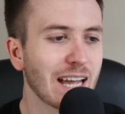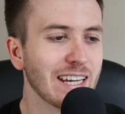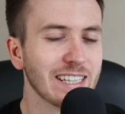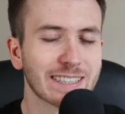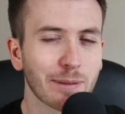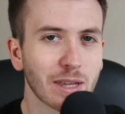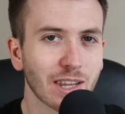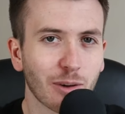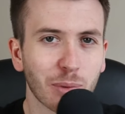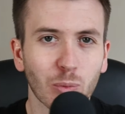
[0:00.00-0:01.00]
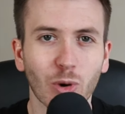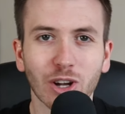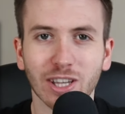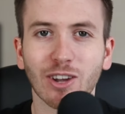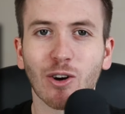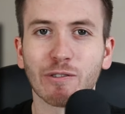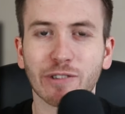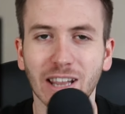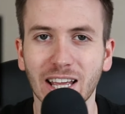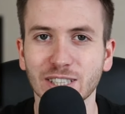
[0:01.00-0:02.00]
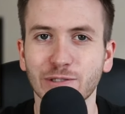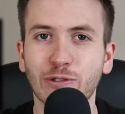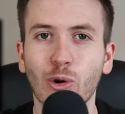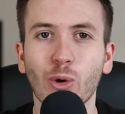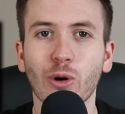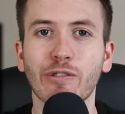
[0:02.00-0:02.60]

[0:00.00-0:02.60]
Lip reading: It is something that I've been working on for the last 4